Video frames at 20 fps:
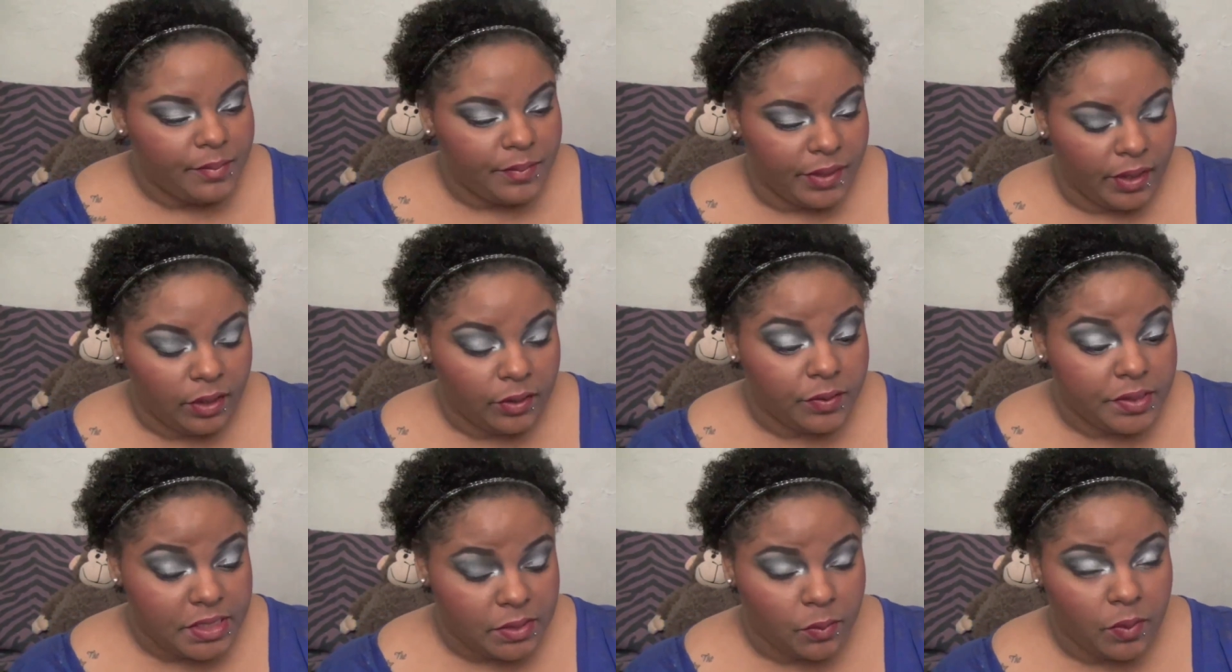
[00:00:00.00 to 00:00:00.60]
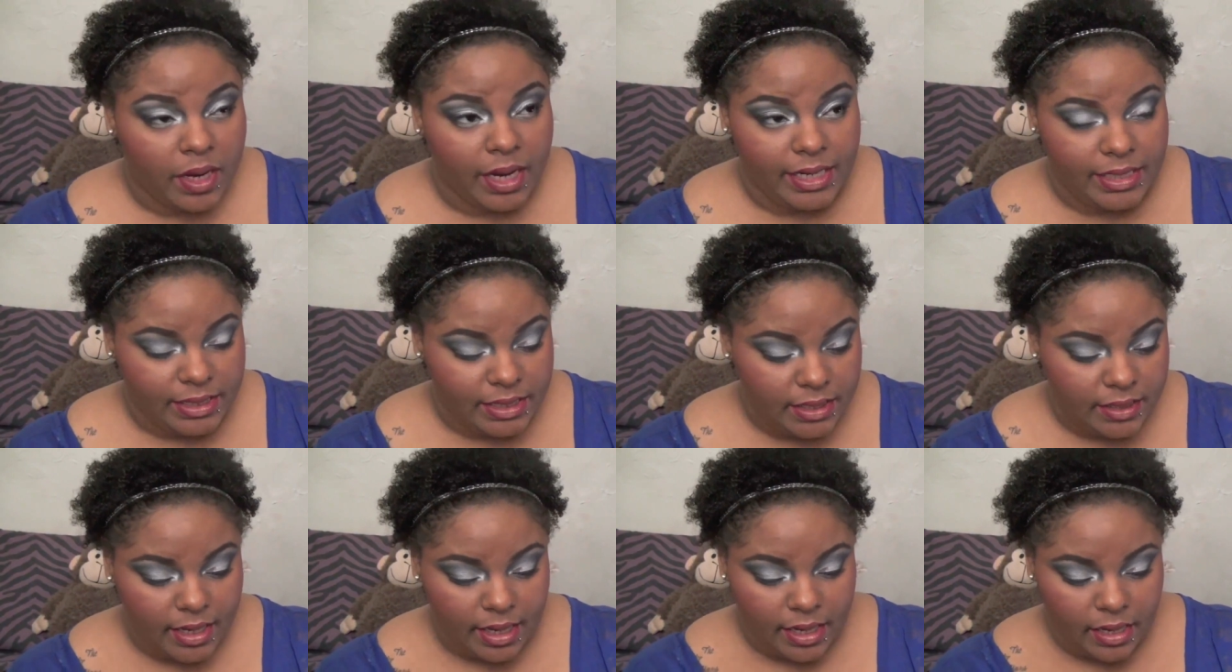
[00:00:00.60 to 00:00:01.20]
Um, the only reason why I
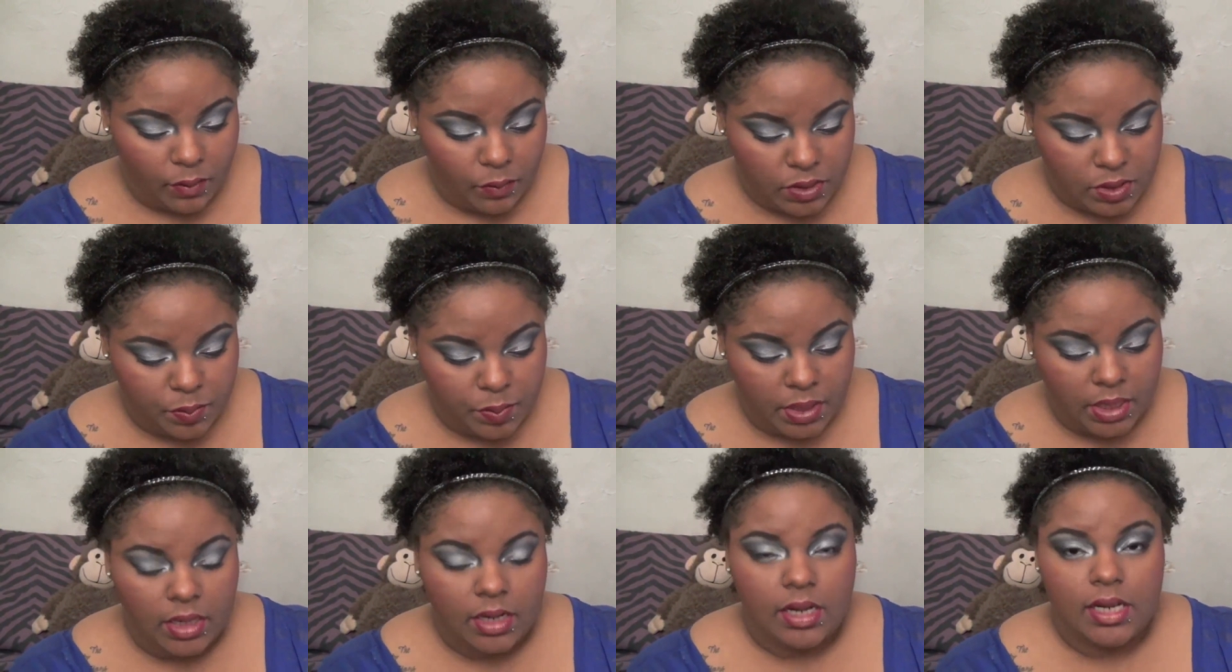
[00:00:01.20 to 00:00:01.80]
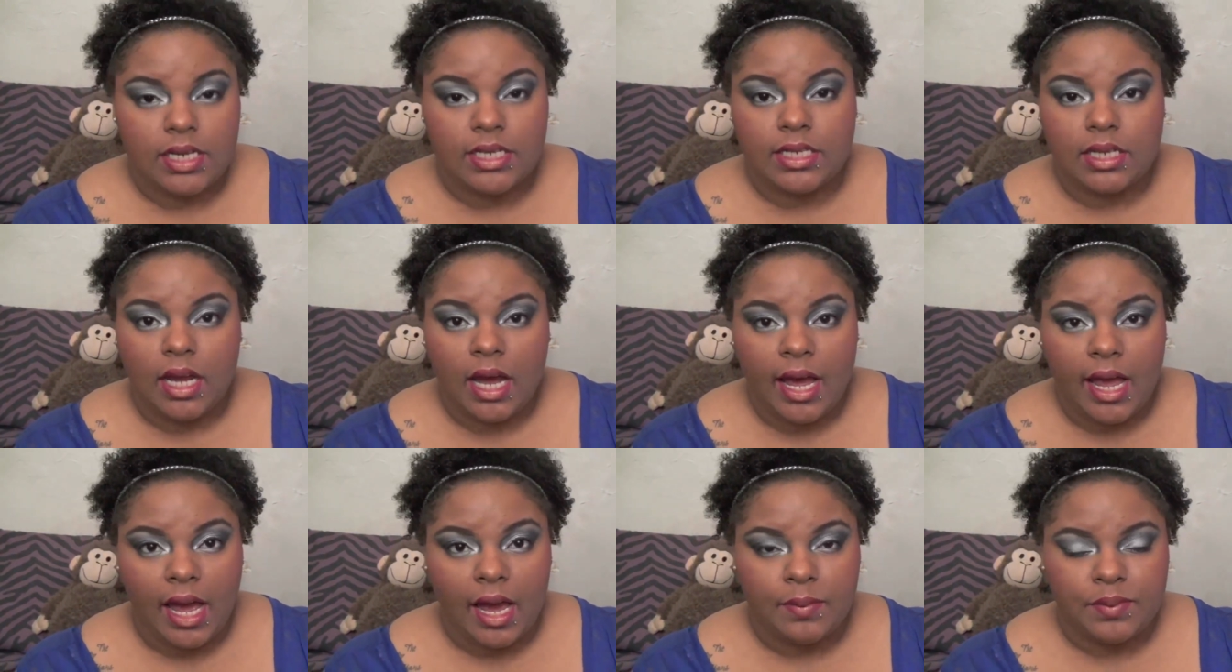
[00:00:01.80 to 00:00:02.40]
did get it was because
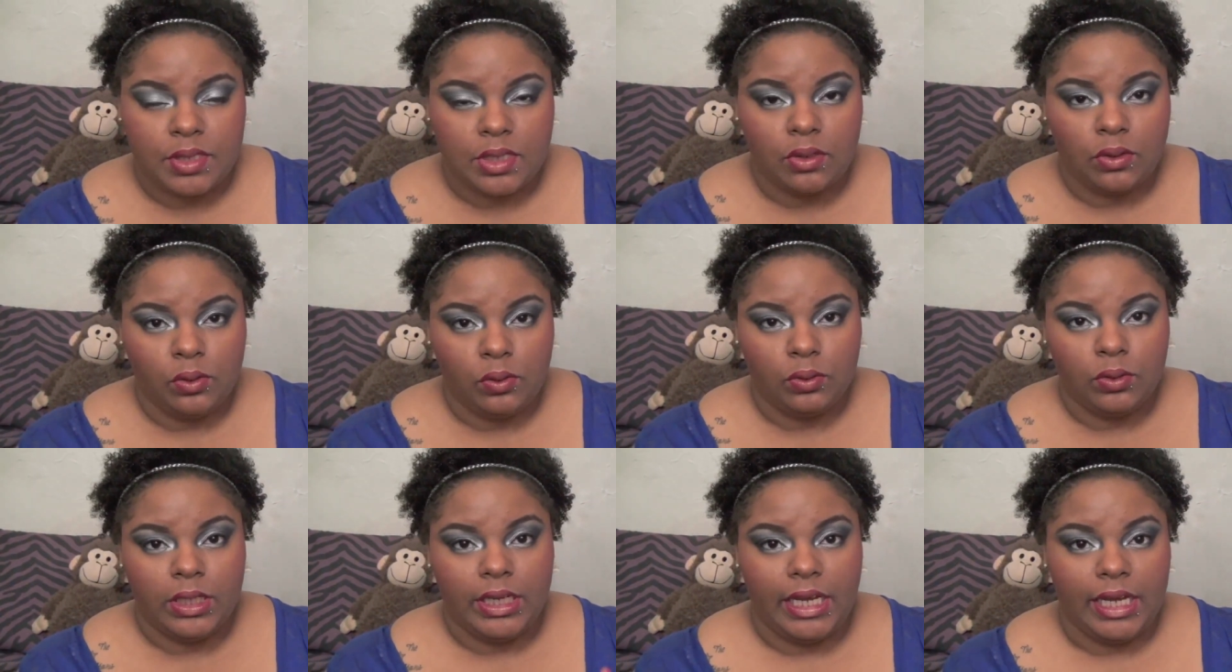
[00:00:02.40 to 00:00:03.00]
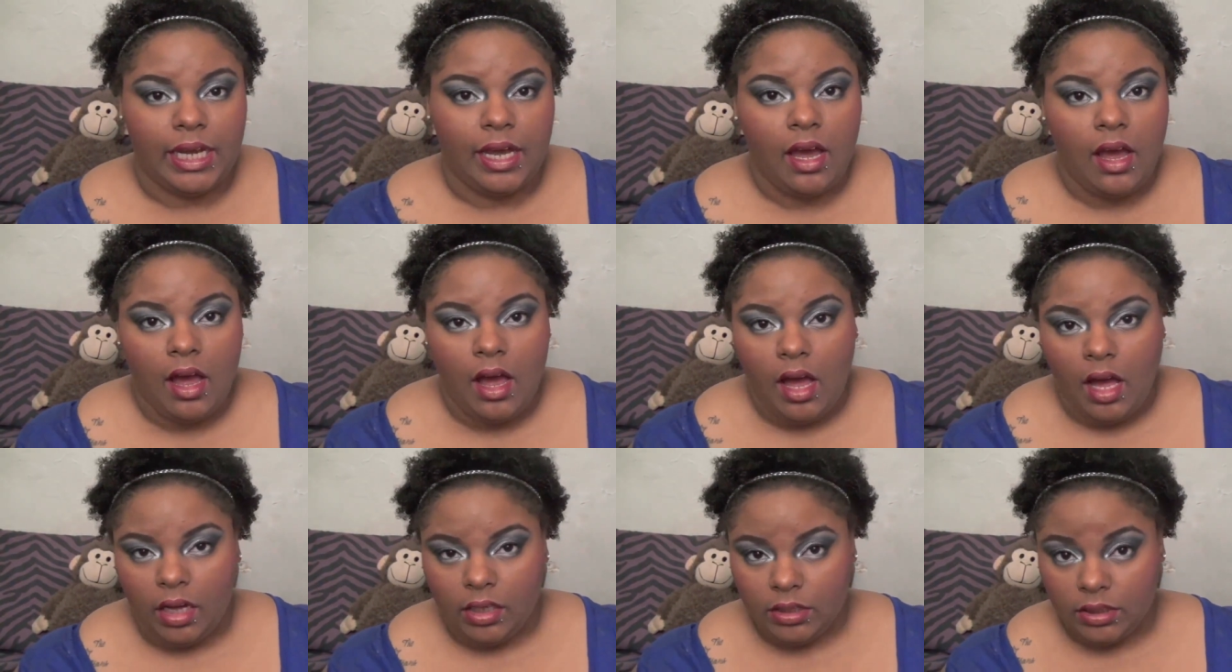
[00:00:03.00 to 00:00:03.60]
I absolutely
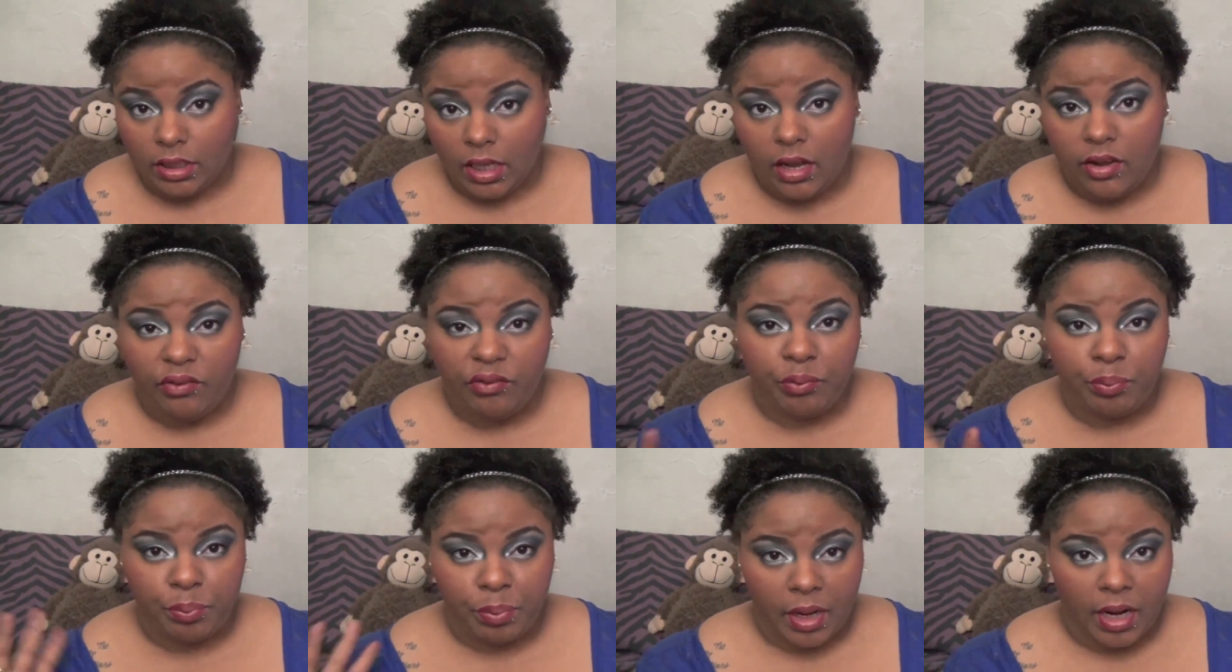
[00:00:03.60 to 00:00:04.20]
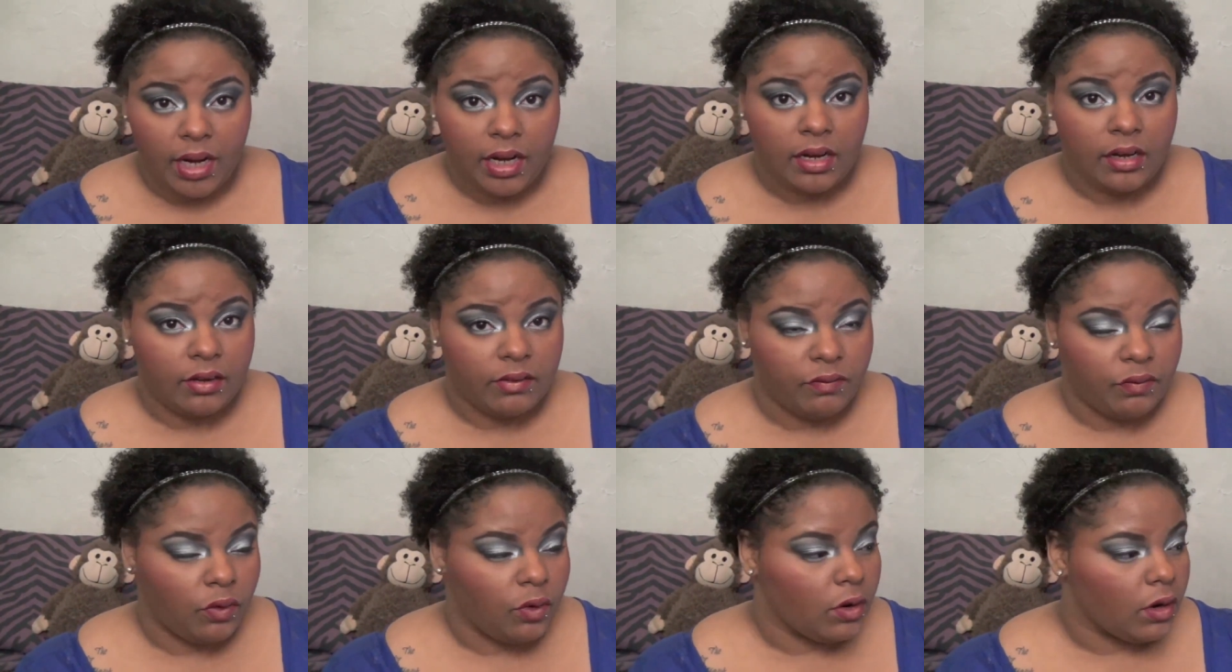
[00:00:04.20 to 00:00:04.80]
love Buck
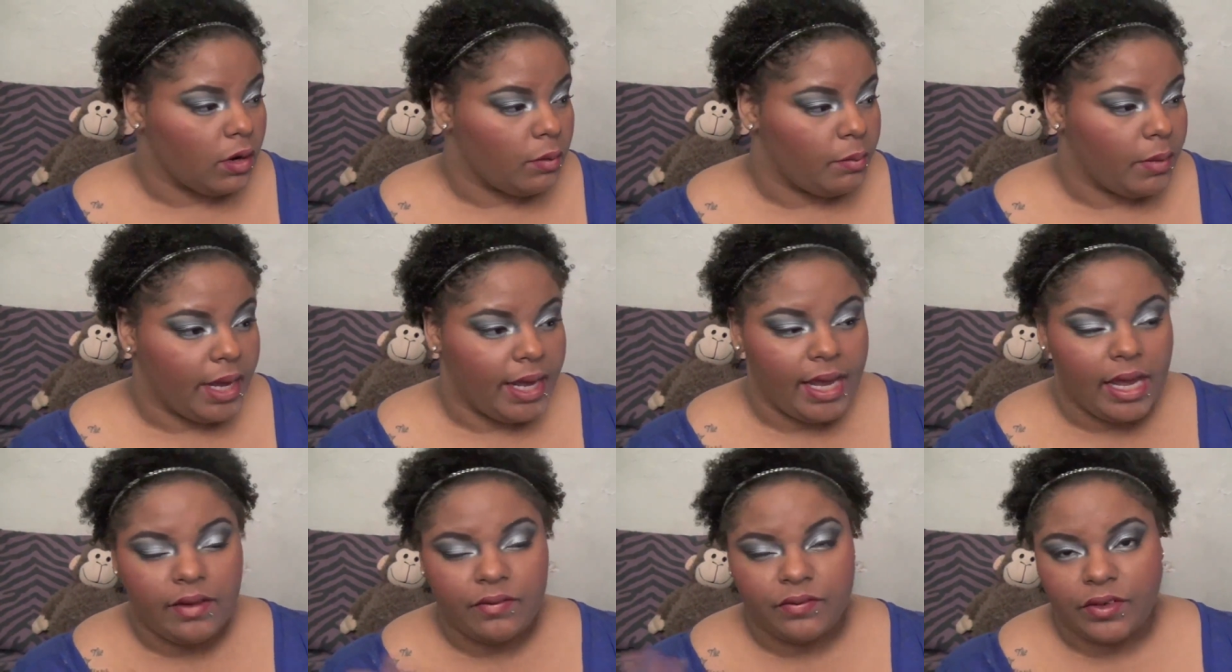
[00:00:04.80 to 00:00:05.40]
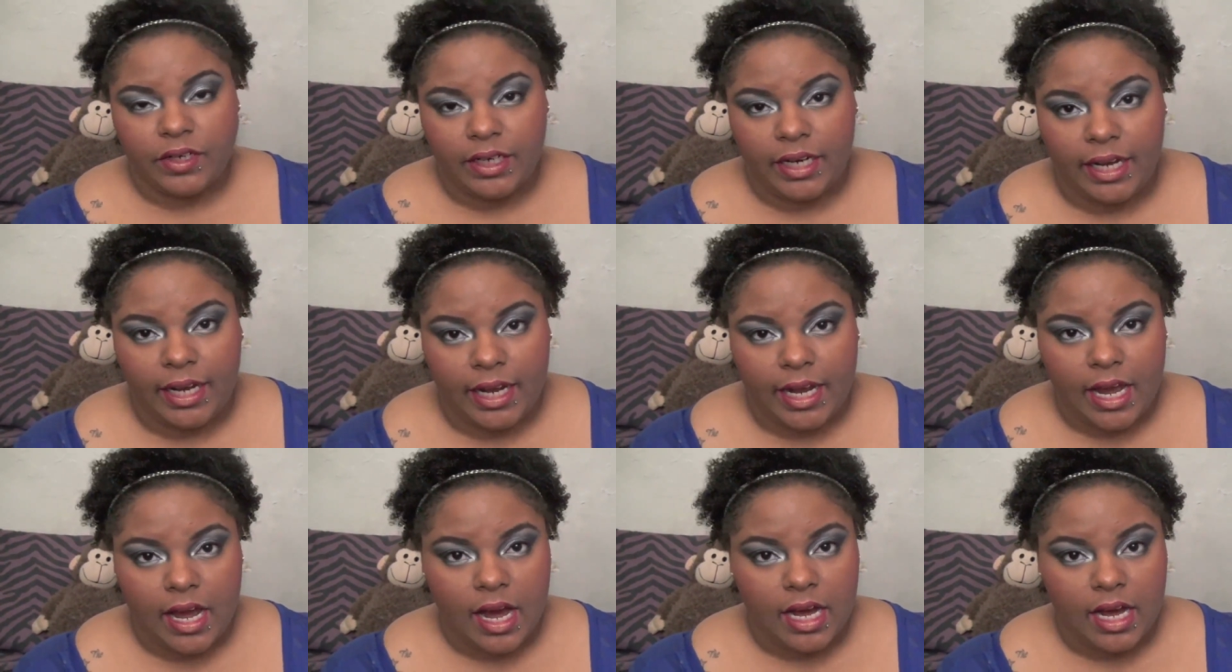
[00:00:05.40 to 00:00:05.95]
for my everyday